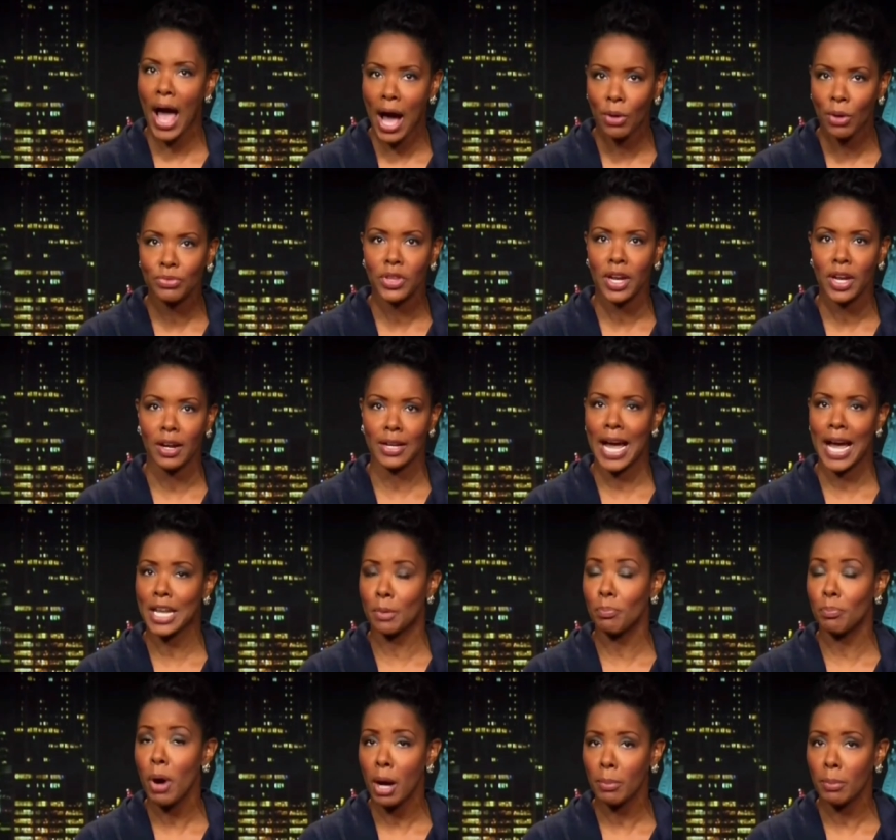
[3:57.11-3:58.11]
out there and
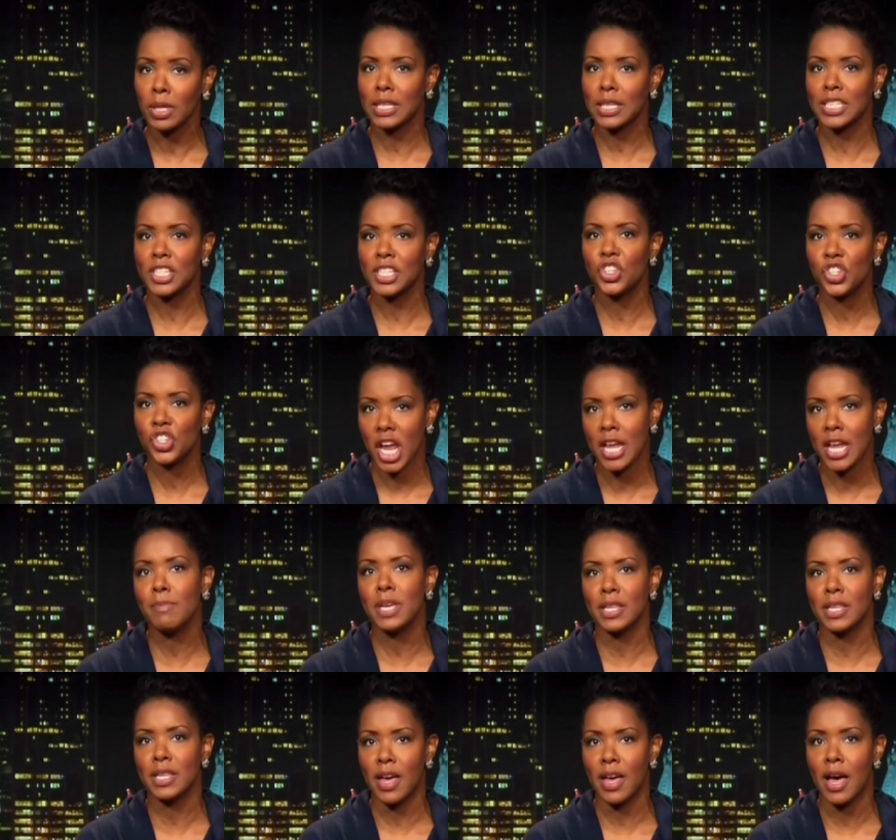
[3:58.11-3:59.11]
kind of publicly
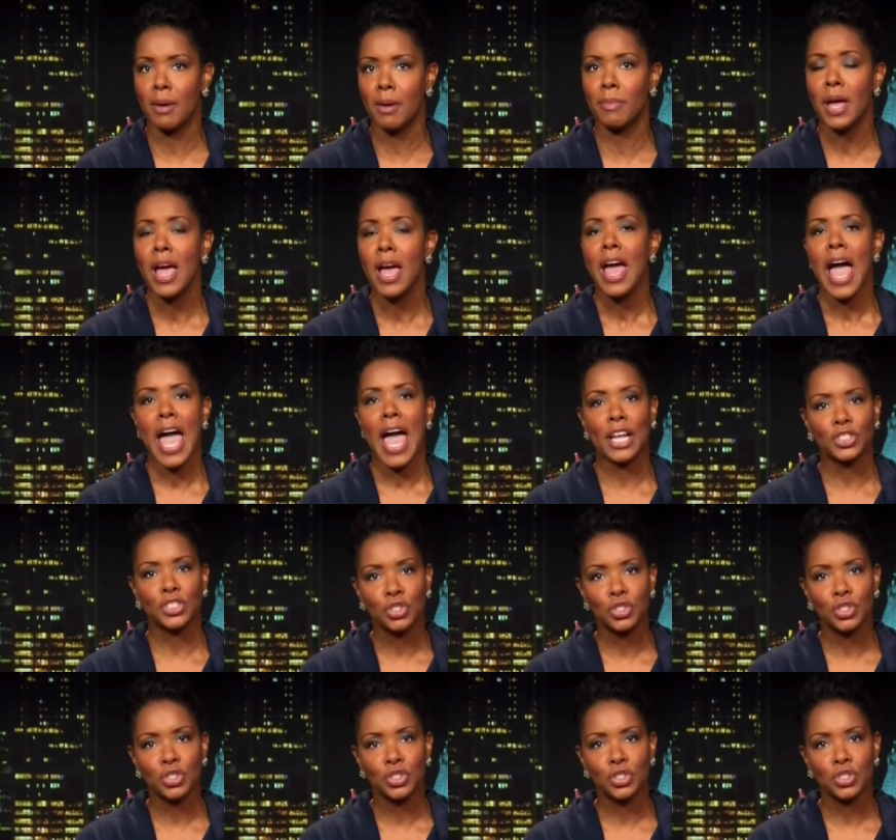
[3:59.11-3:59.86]
shaming them and